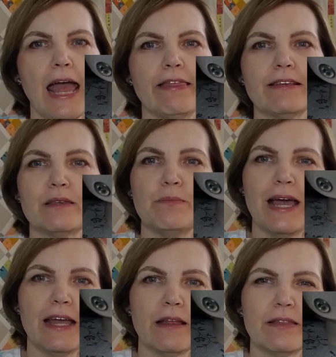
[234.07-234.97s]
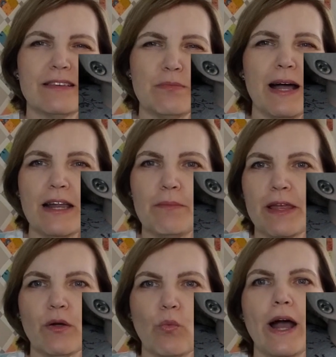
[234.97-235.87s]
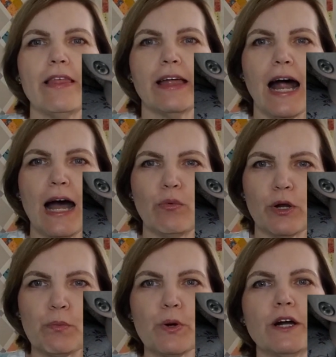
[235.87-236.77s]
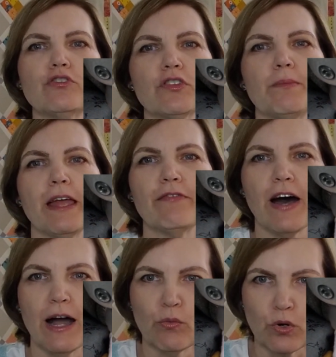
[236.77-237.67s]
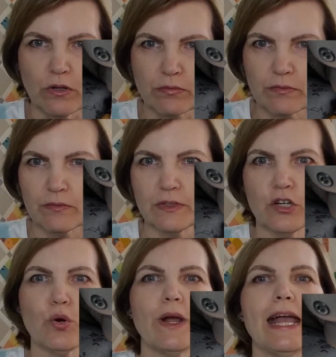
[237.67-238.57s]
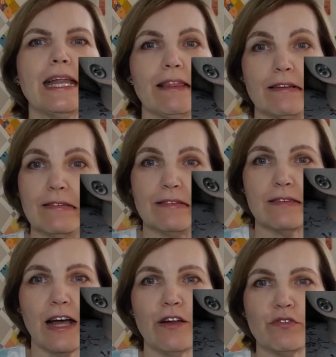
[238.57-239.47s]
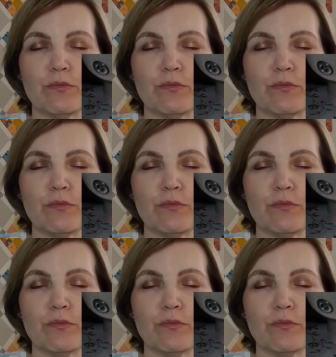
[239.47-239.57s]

This might not be the way that I would approach them if I were creating this design from